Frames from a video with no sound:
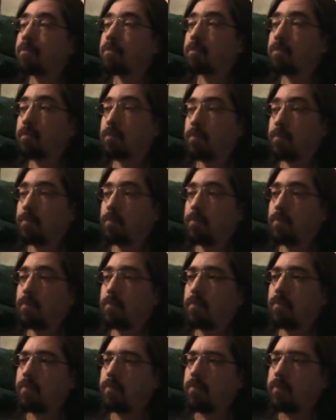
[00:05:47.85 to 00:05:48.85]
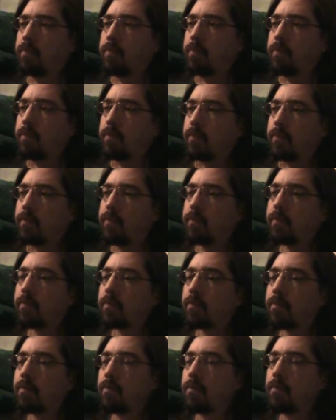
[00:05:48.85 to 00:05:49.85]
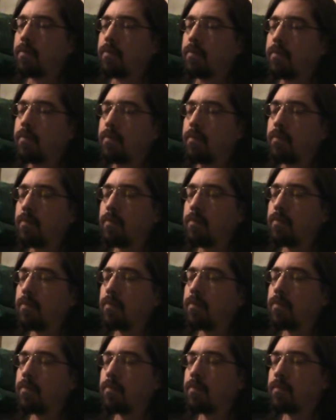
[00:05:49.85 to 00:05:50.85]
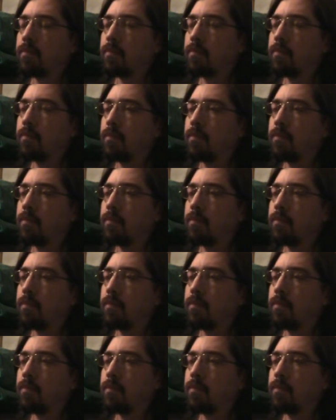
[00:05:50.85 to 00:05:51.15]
(no one is talking)